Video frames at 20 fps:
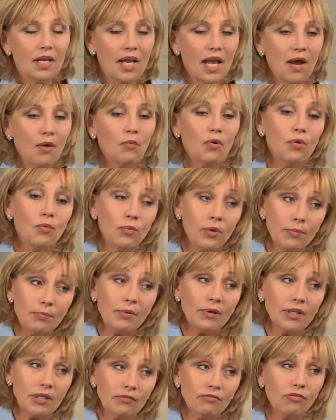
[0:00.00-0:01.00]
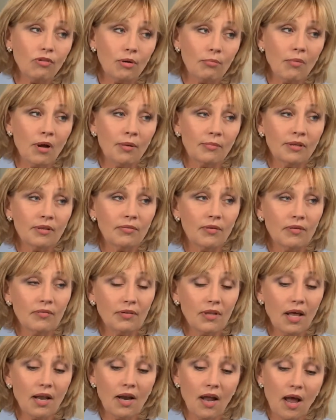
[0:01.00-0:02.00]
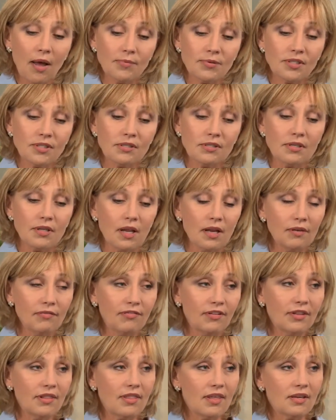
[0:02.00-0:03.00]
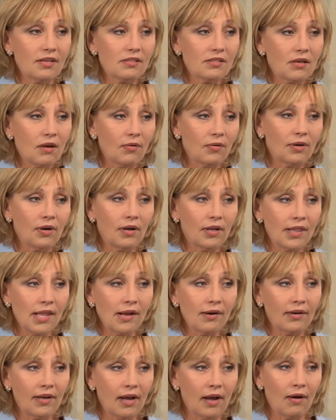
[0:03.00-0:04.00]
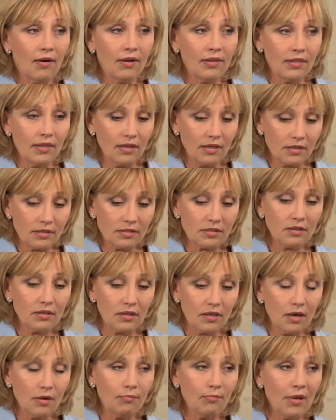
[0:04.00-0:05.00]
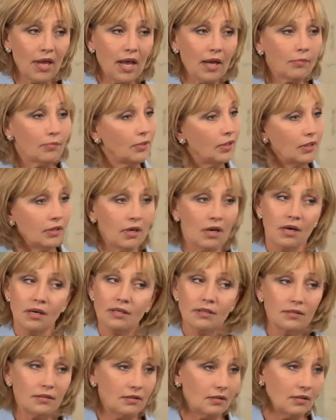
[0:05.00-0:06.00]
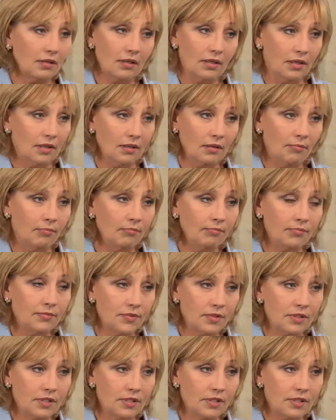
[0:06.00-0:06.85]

Now, we're rebuilding Fort Monmouth. We have a lot of options, a lot of fun things going on there now. I think it's going to come back, but not in the